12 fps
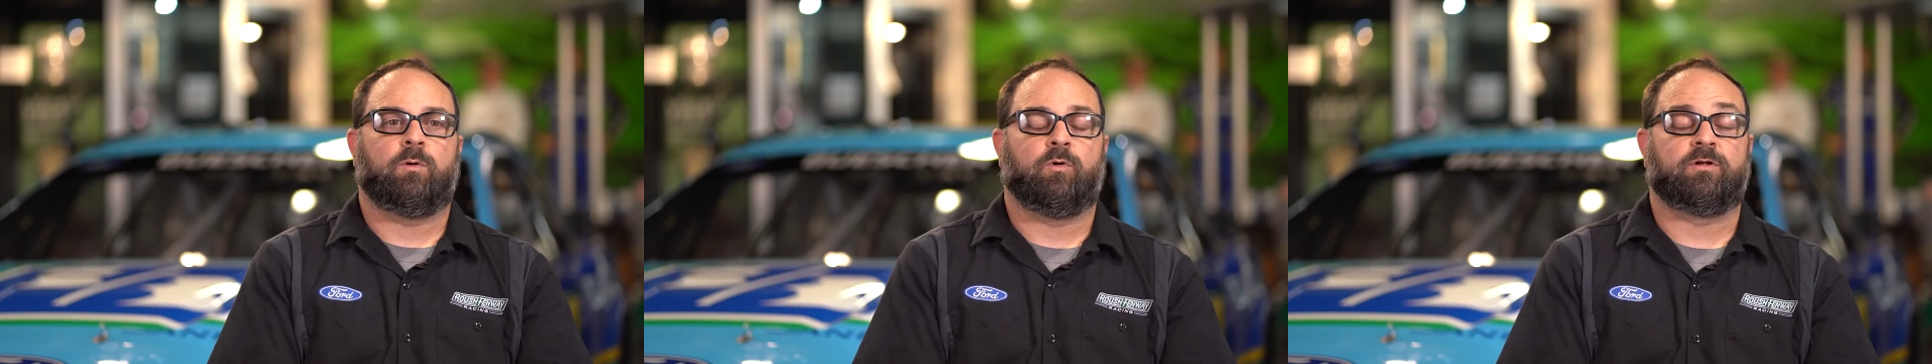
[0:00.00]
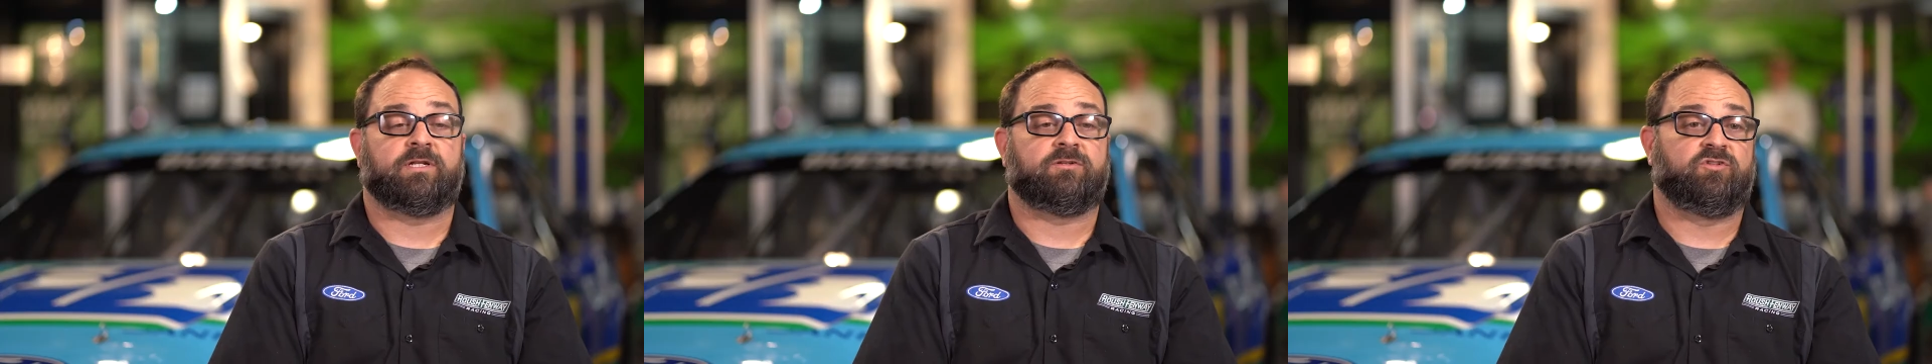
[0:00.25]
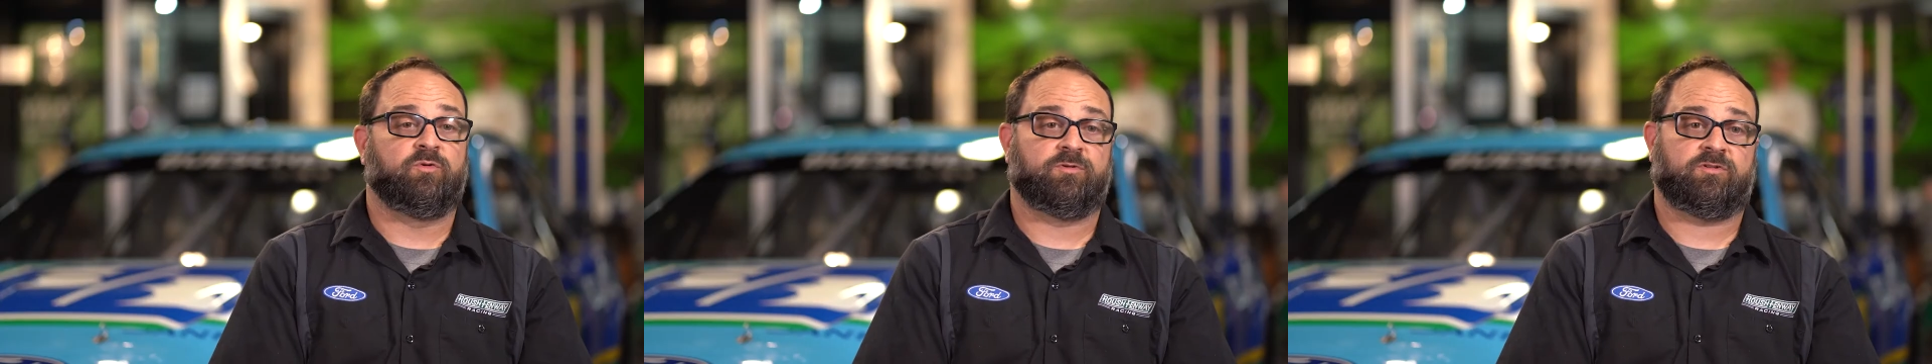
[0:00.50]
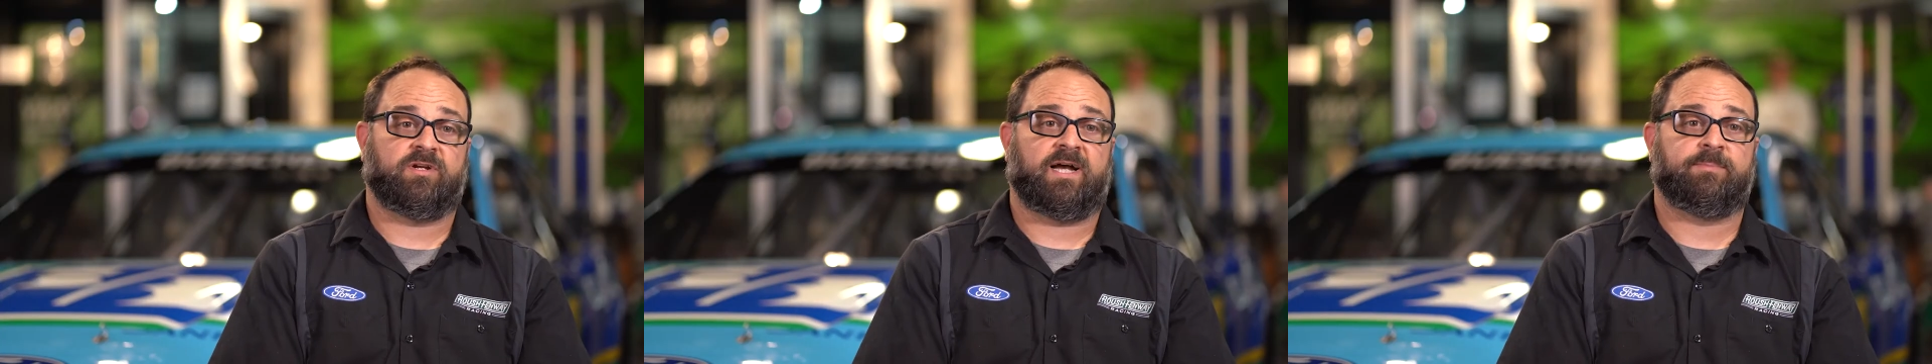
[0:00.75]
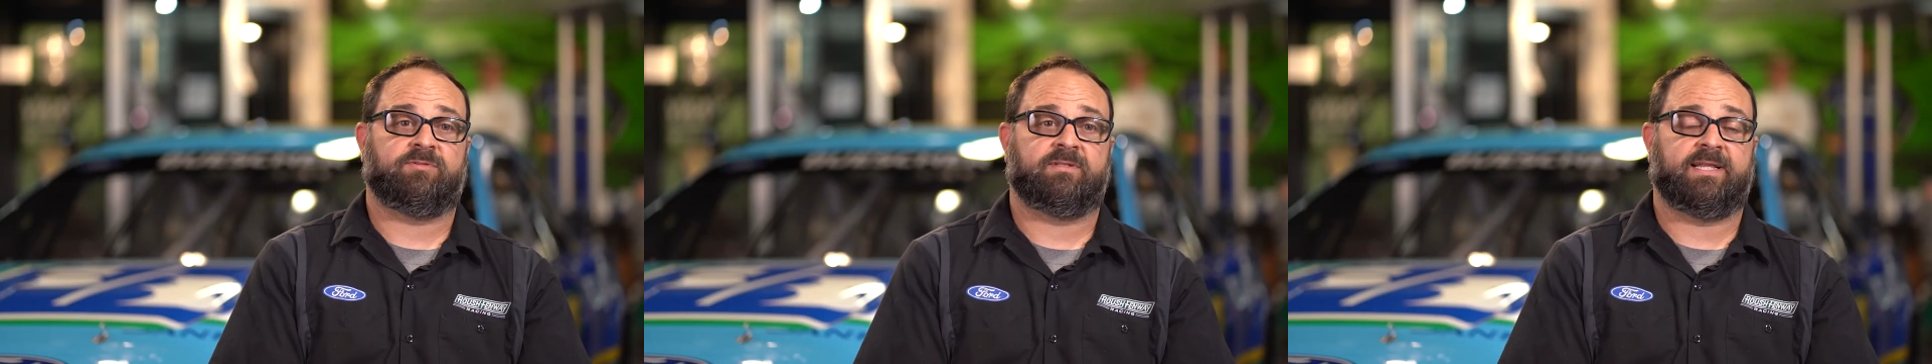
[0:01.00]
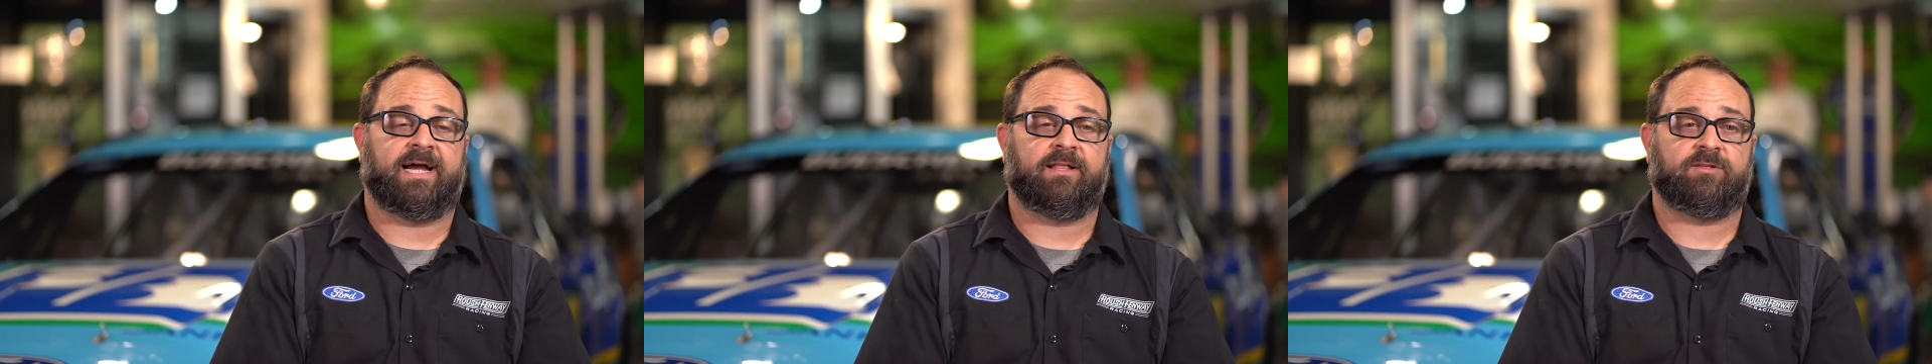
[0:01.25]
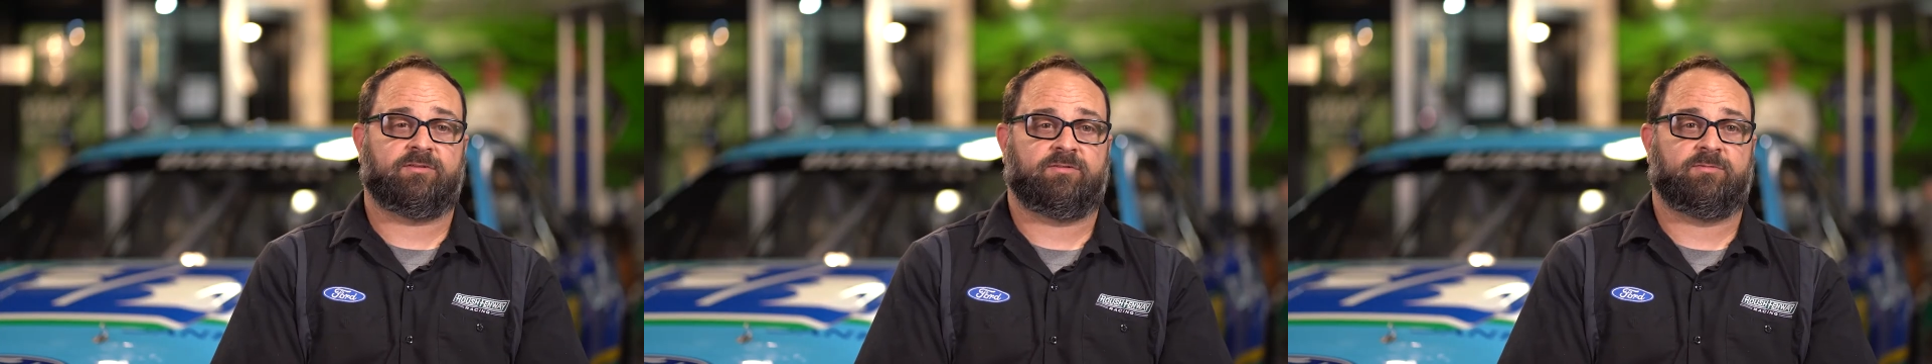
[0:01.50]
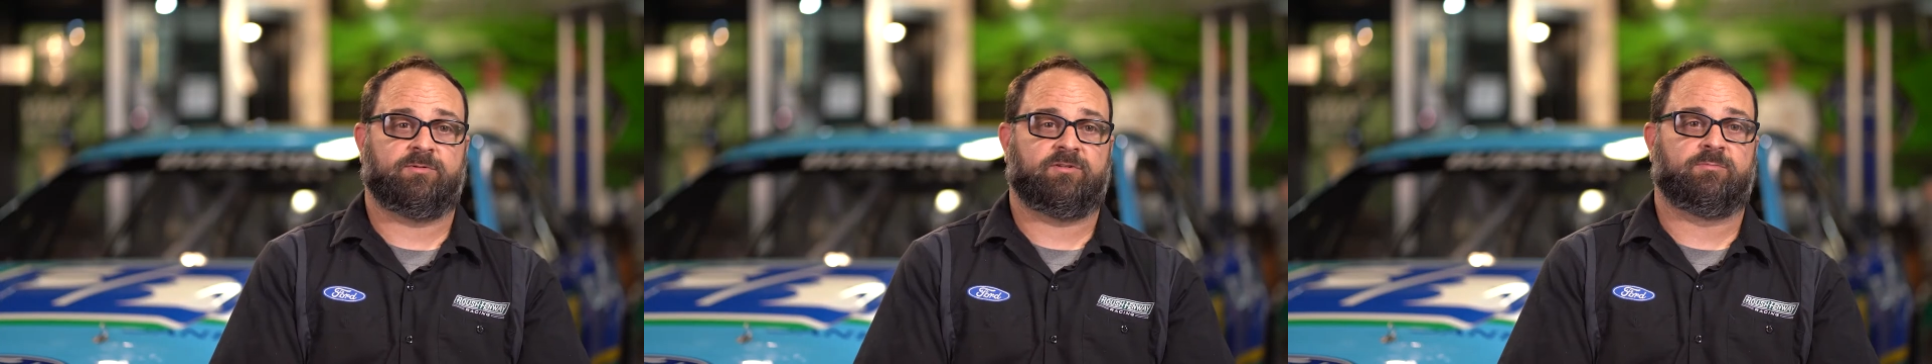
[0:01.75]
Worked at Super Shops in
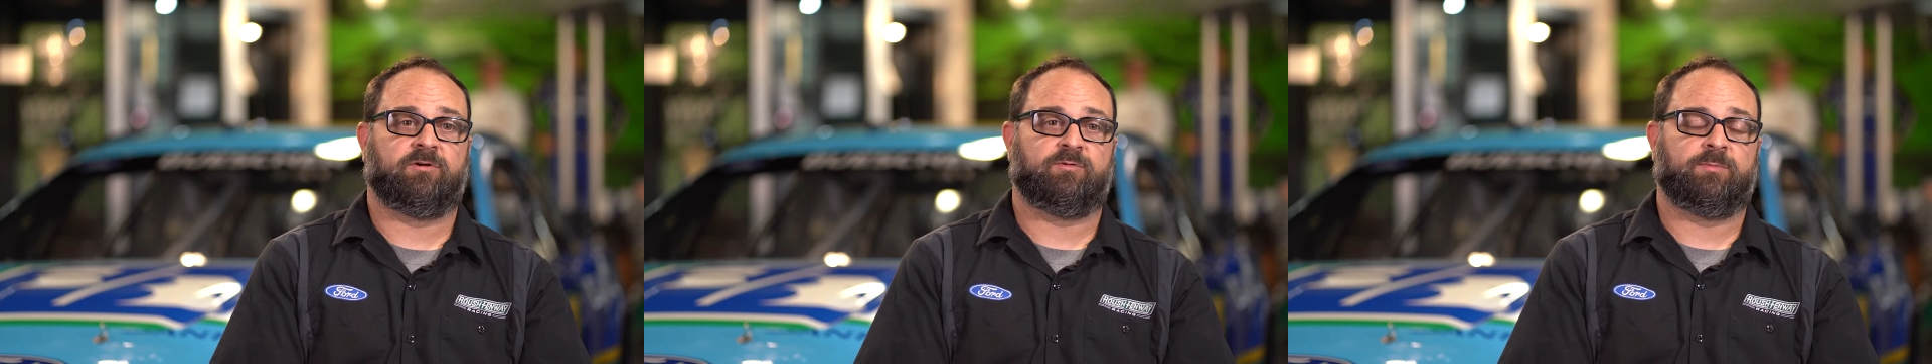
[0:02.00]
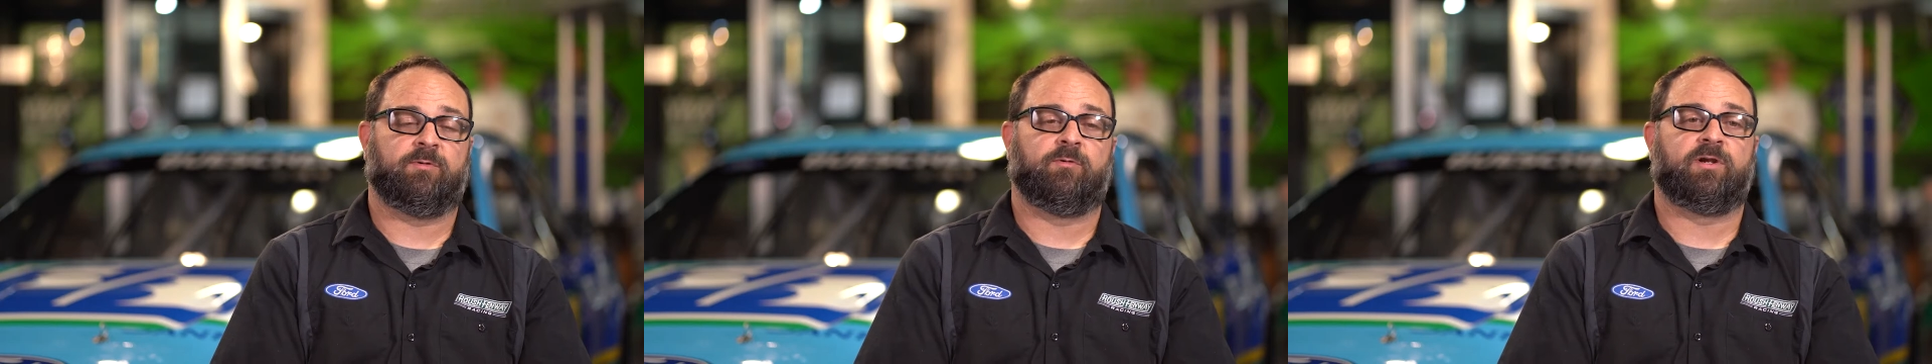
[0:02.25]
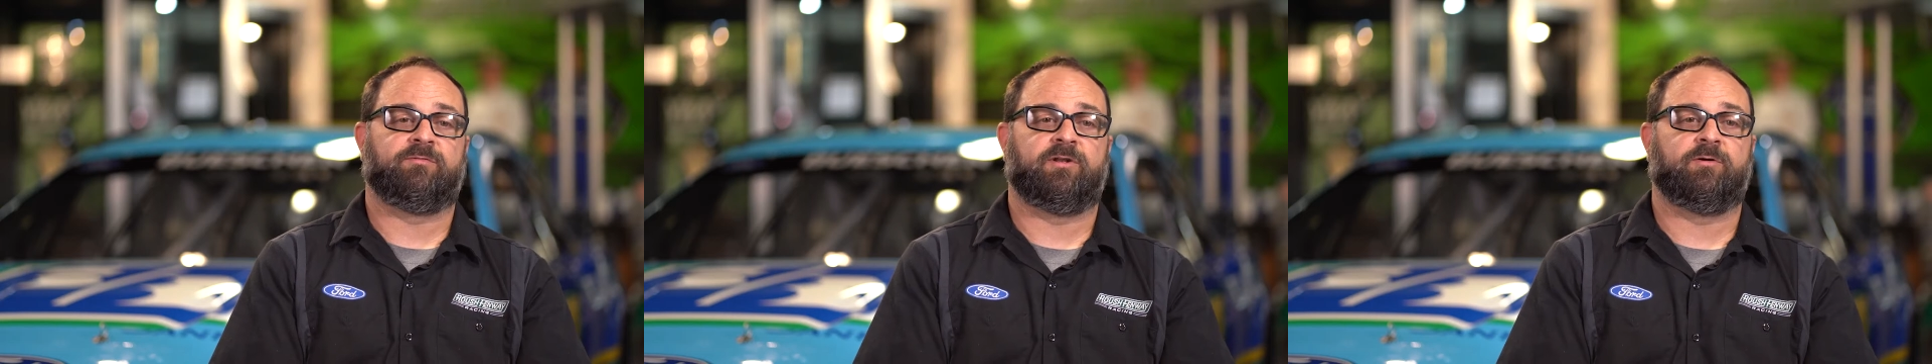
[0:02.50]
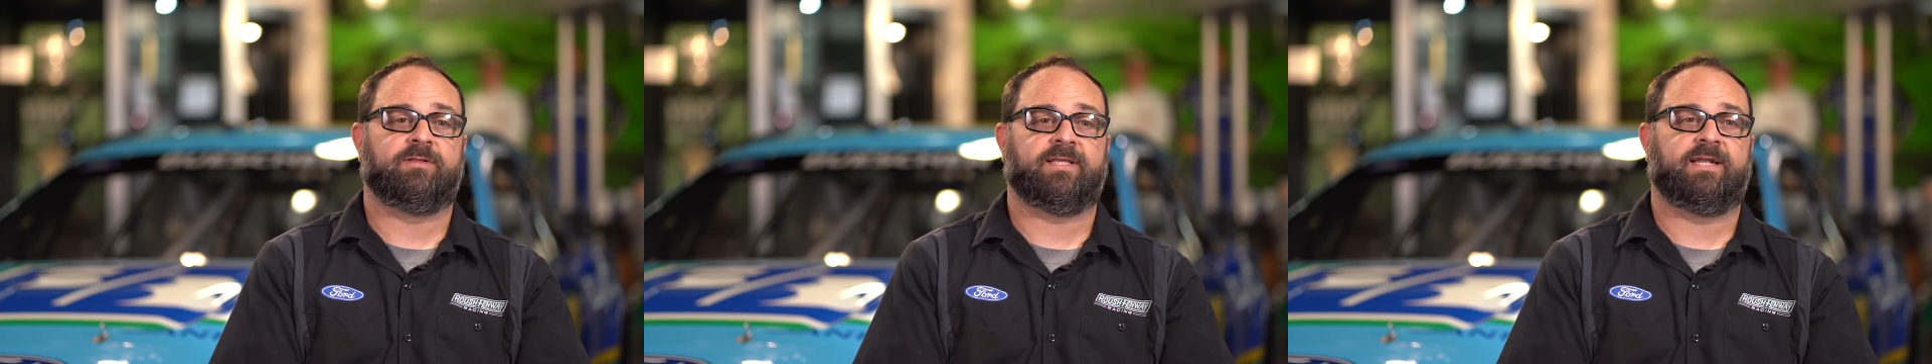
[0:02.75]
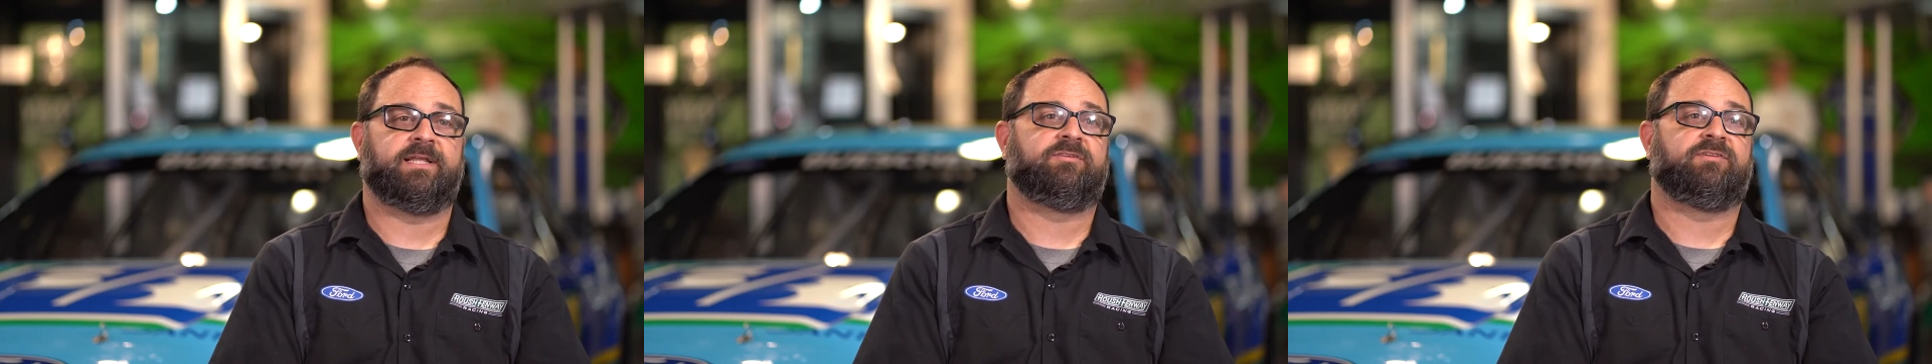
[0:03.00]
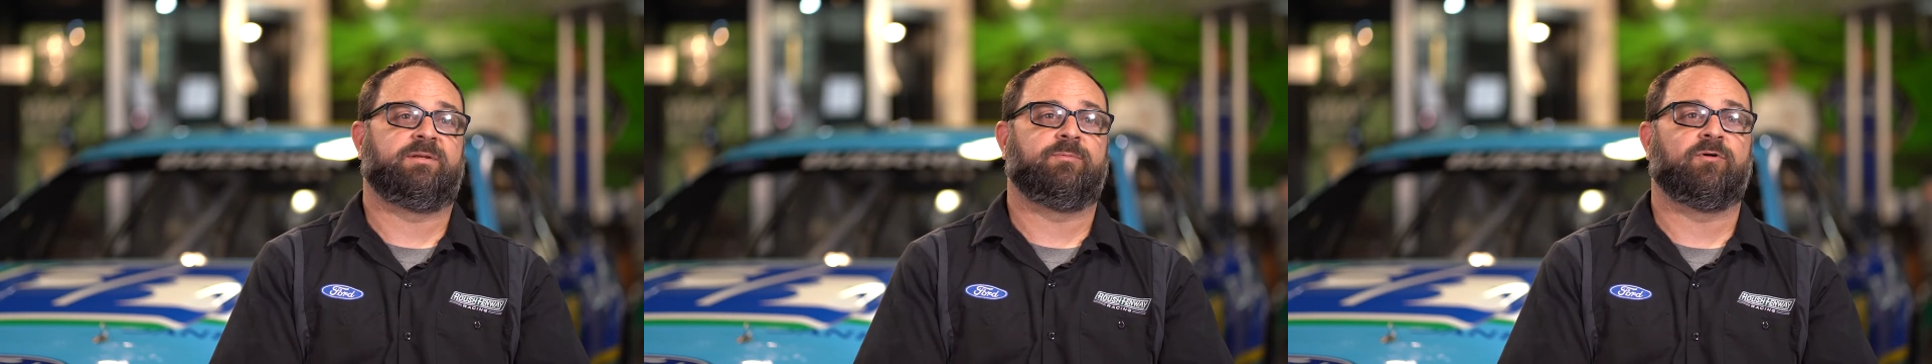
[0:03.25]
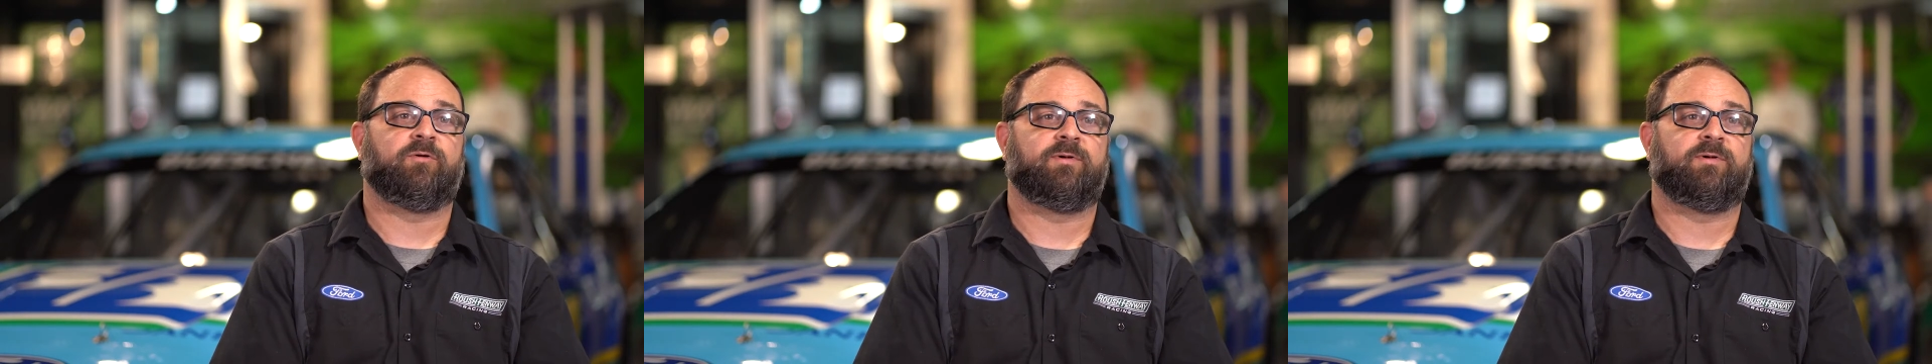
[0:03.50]
Dallas, which most people won't even know what that is anymore,